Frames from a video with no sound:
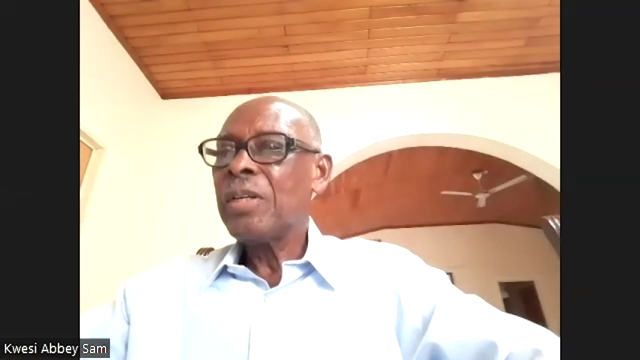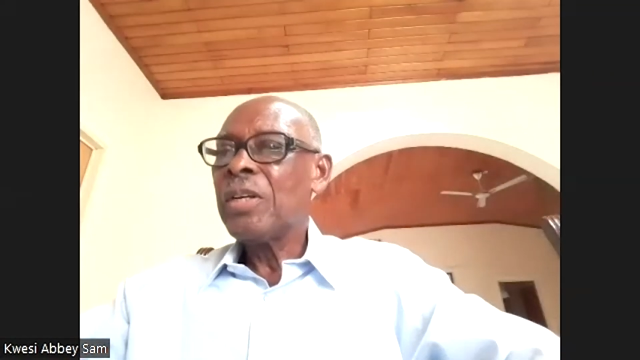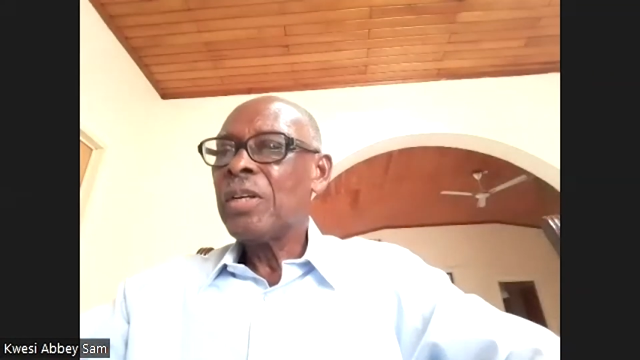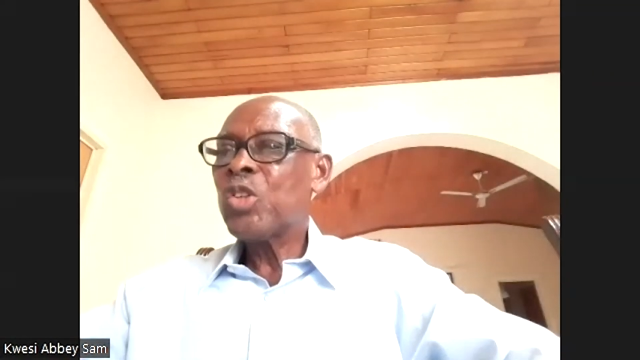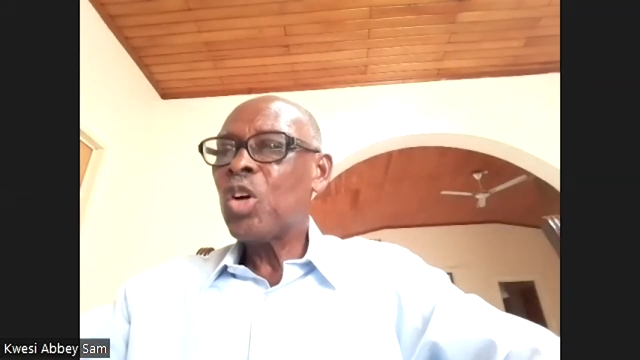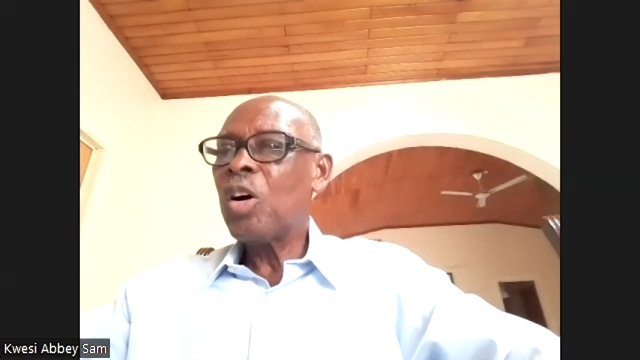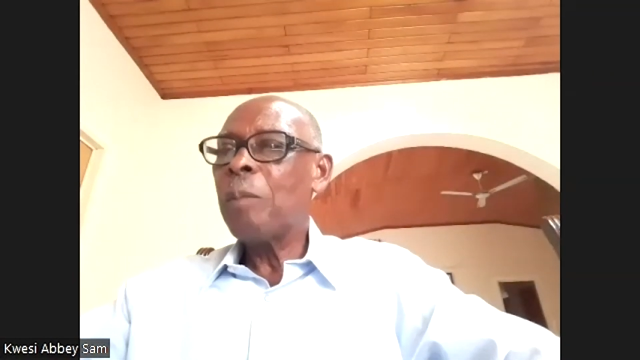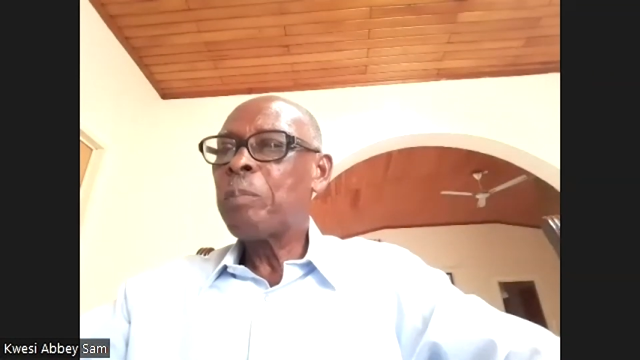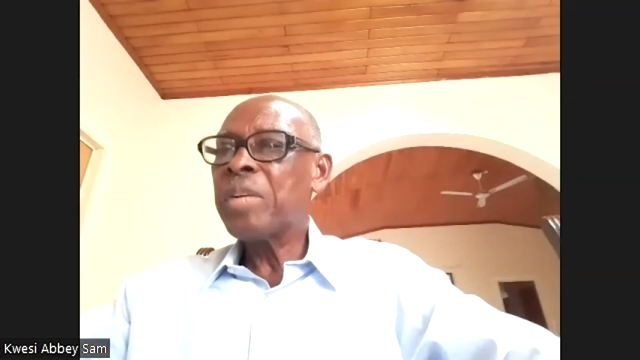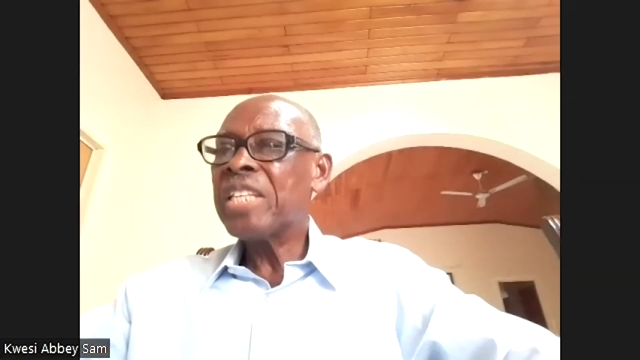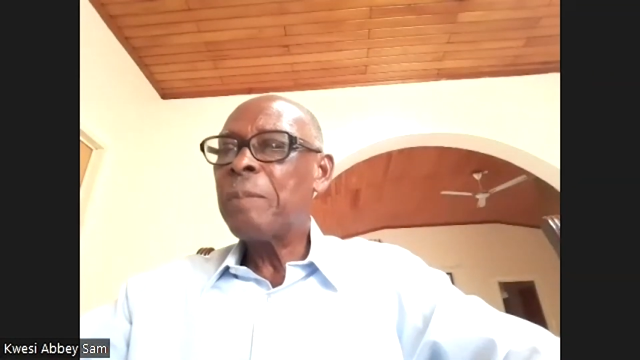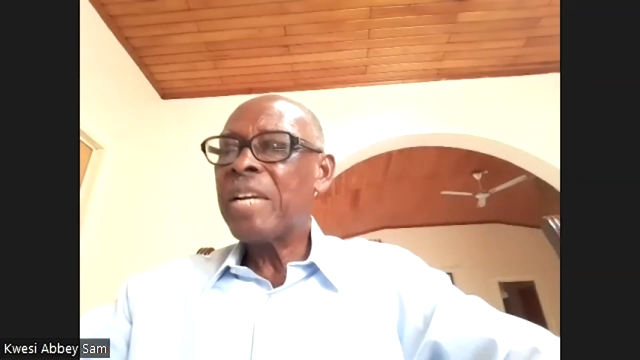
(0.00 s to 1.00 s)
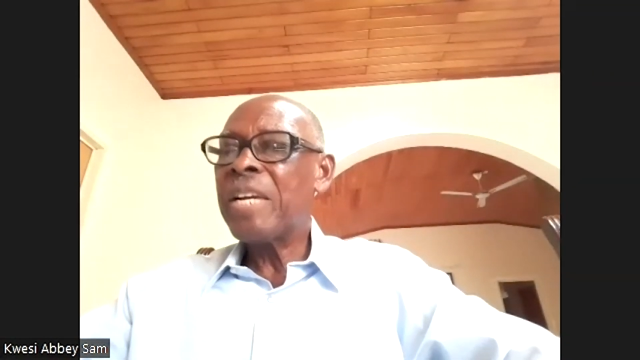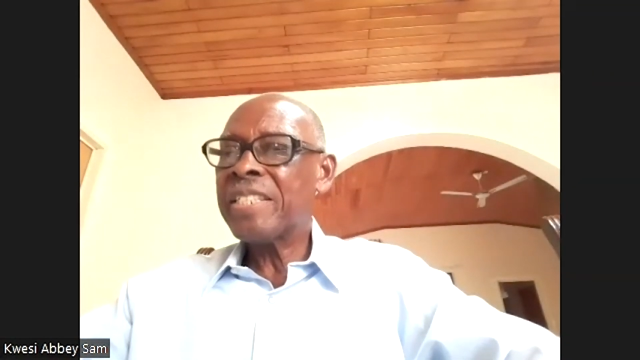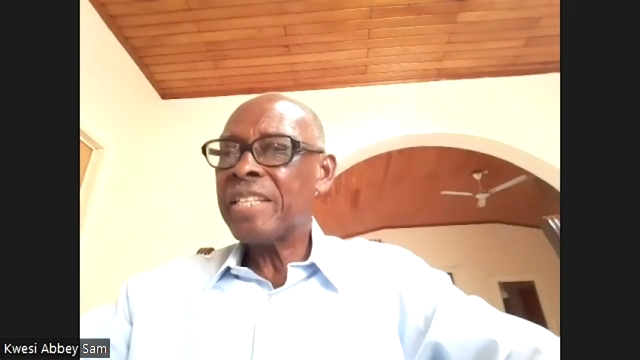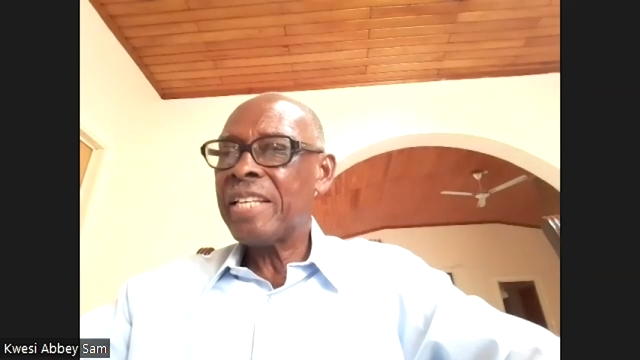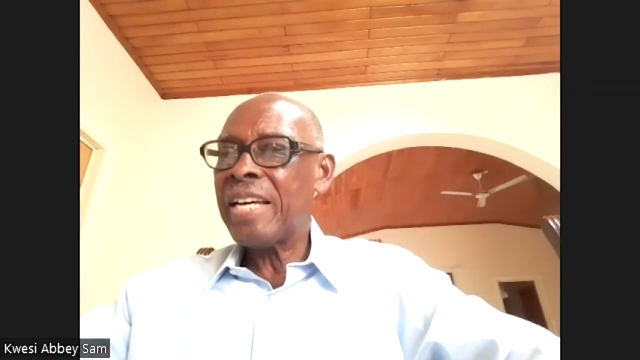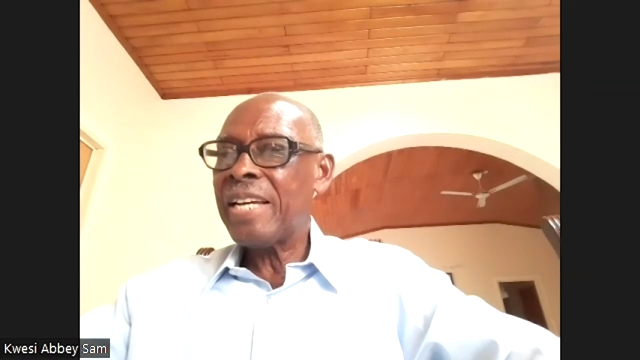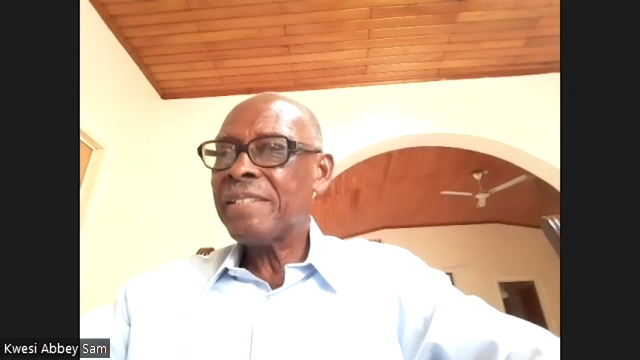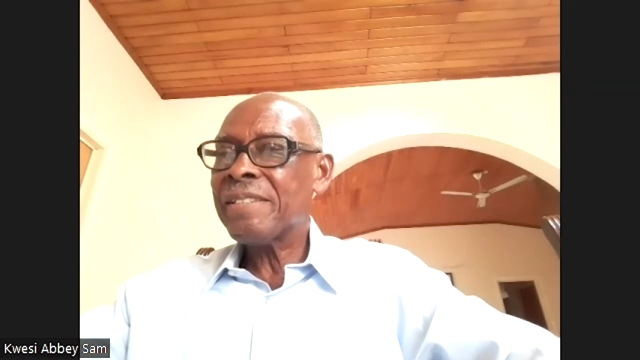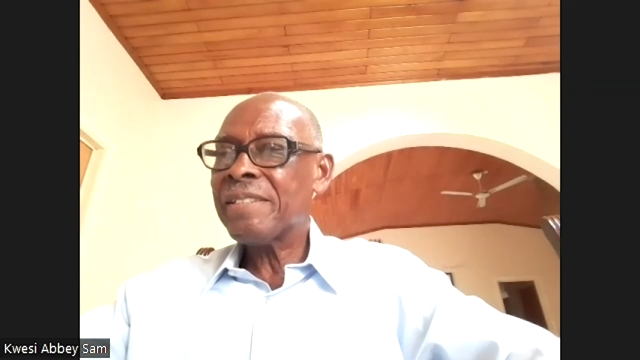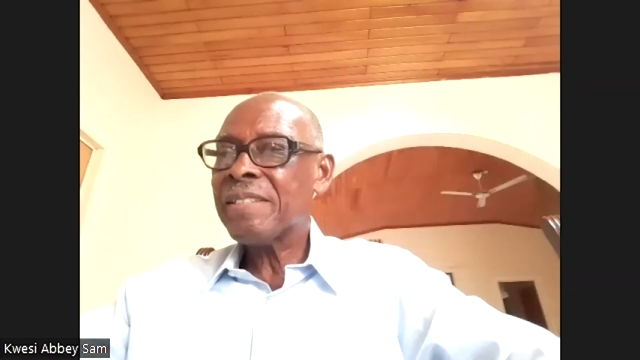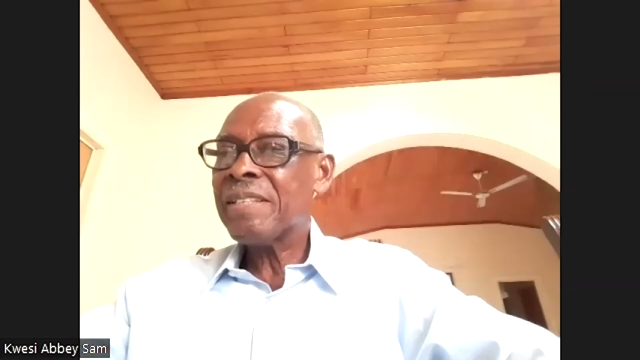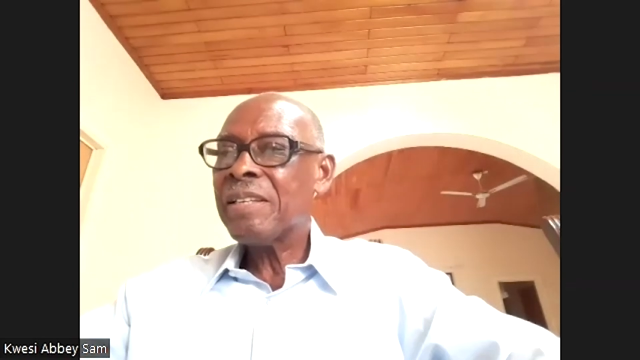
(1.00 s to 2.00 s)
So bridge maintenance
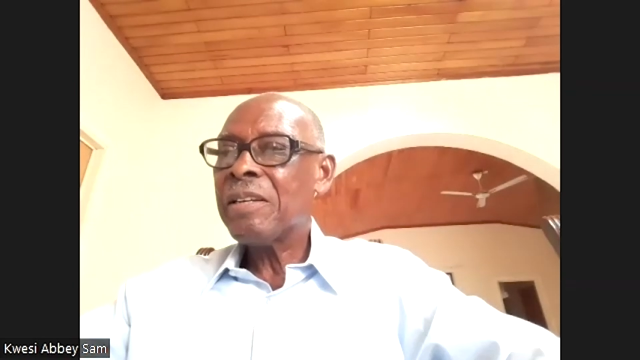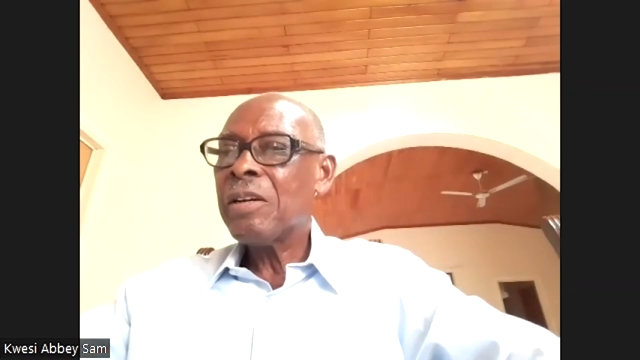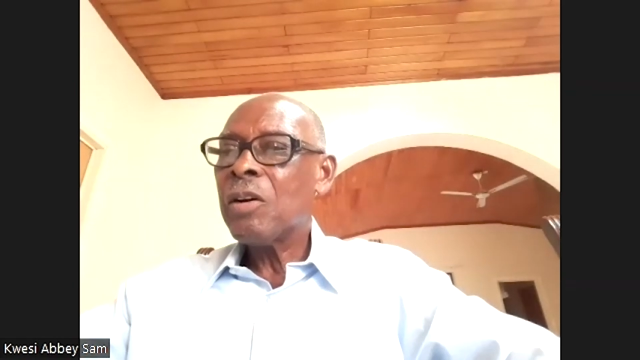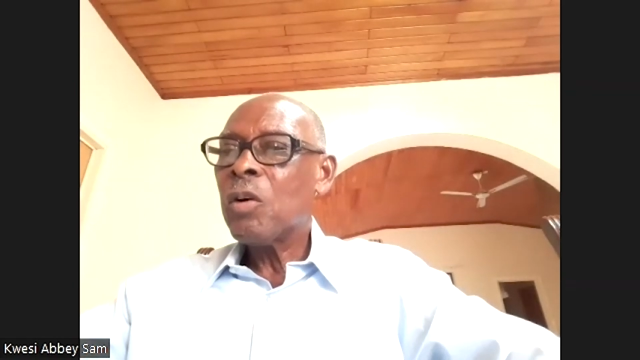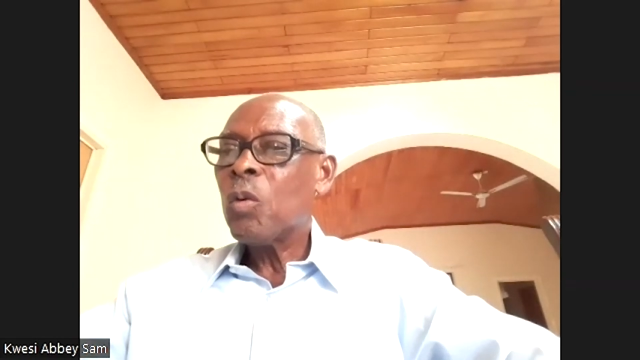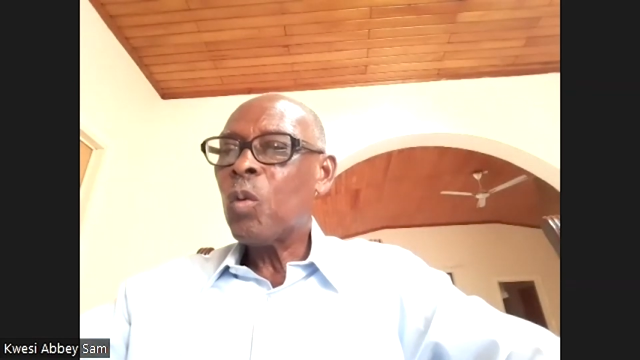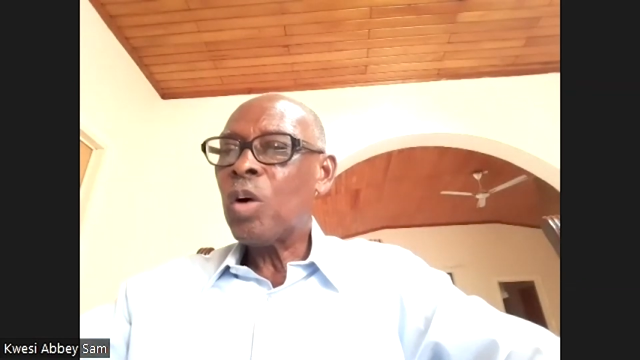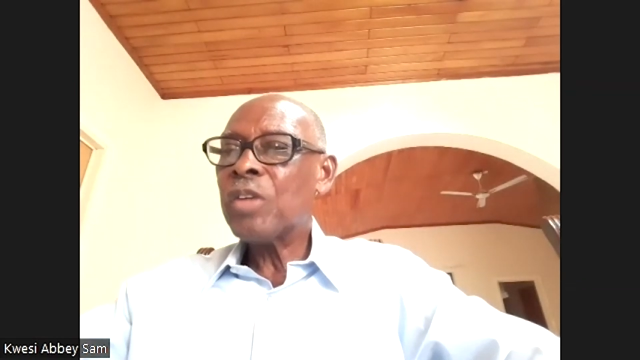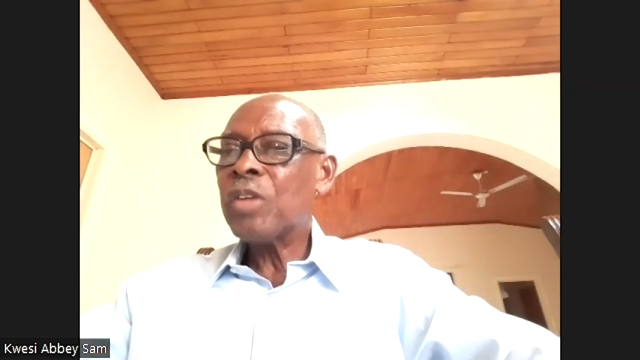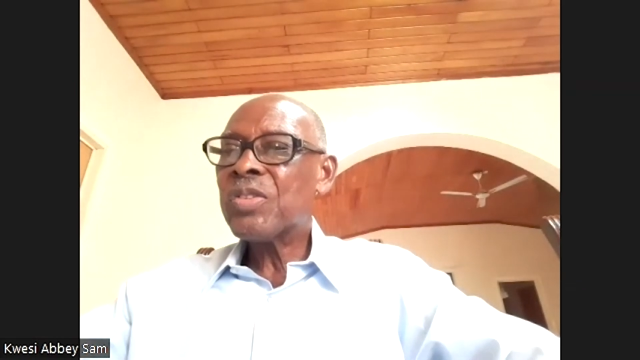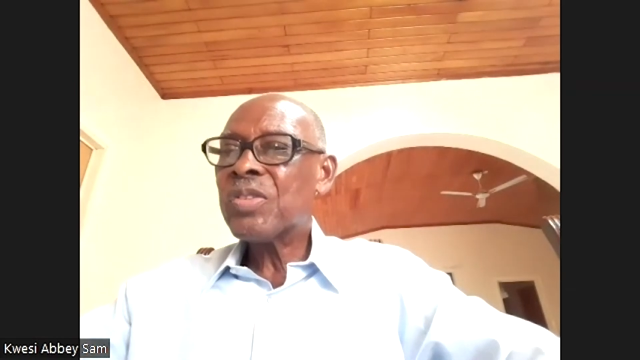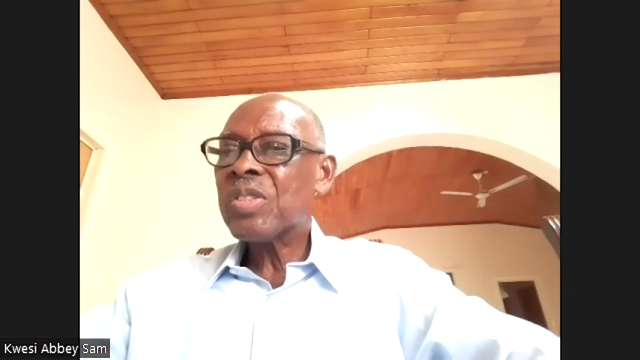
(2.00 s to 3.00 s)
was